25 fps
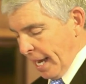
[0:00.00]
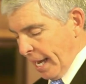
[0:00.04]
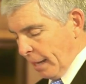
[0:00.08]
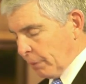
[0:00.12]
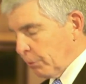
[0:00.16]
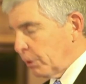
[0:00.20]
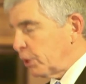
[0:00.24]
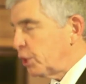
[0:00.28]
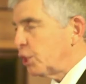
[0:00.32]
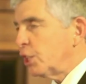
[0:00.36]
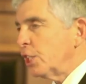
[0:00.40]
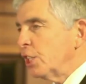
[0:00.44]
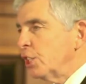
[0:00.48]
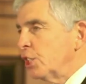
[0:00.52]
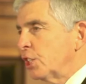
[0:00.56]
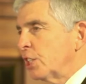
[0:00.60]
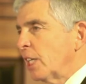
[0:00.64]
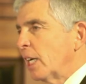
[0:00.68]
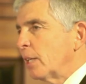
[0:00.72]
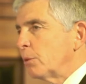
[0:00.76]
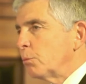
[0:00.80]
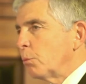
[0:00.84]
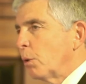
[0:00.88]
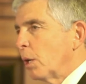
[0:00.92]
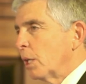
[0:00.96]
And what she
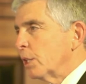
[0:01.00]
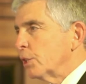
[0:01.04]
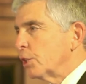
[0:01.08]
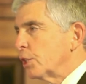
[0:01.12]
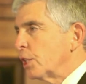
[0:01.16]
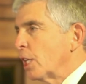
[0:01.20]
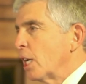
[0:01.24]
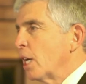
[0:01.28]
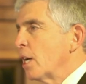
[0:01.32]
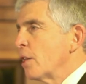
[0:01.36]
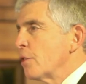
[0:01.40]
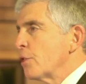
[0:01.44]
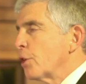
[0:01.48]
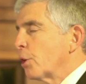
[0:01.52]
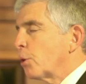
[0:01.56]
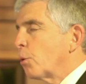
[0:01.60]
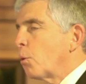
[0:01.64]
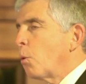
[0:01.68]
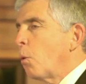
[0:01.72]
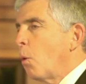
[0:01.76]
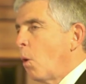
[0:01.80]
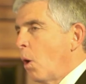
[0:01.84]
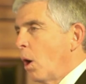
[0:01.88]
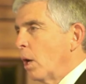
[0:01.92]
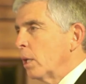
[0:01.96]
said was the
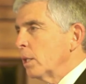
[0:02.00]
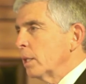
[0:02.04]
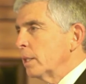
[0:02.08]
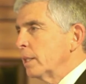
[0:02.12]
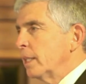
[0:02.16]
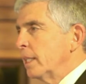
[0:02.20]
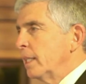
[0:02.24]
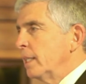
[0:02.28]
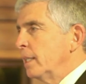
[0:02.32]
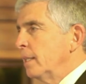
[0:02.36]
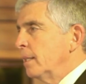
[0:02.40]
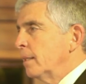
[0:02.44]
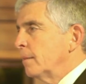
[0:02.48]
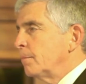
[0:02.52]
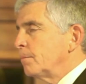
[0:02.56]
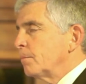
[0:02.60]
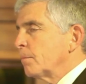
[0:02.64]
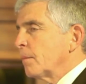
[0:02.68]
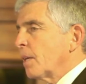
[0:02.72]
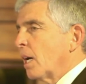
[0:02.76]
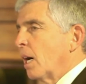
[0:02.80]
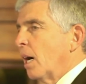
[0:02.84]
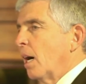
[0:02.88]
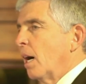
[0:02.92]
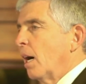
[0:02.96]
quality
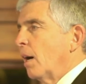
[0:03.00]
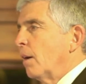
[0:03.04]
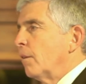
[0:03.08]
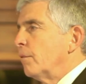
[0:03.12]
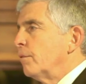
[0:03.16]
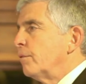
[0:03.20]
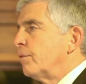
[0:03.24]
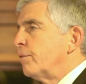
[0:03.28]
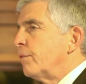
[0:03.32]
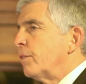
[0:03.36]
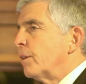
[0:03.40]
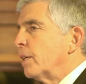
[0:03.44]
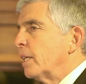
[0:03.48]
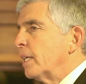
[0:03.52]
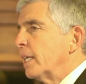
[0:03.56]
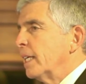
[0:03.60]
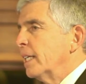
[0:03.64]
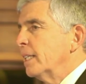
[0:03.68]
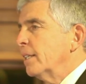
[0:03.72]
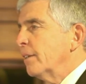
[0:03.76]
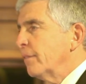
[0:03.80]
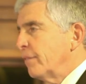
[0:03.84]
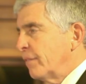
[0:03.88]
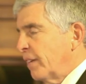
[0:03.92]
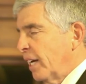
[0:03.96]
of
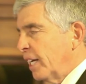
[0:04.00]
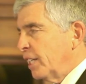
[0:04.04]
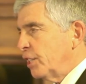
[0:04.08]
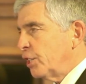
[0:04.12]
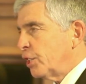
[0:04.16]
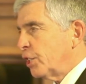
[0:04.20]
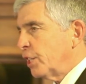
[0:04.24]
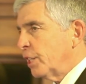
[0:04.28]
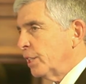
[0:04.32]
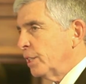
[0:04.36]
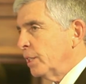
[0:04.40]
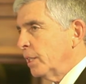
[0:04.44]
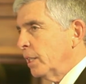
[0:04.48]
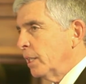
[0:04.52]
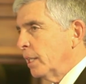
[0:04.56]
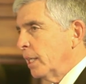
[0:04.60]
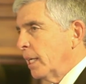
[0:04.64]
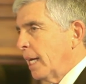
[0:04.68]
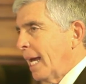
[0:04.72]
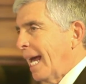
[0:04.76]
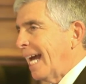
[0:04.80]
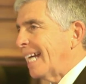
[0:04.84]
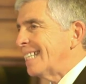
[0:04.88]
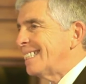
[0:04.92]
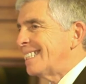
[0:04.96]
innovation
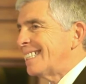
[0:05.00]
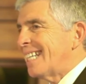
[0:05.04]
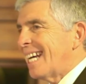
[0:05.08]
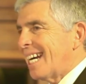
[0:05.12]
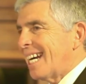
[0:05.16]
and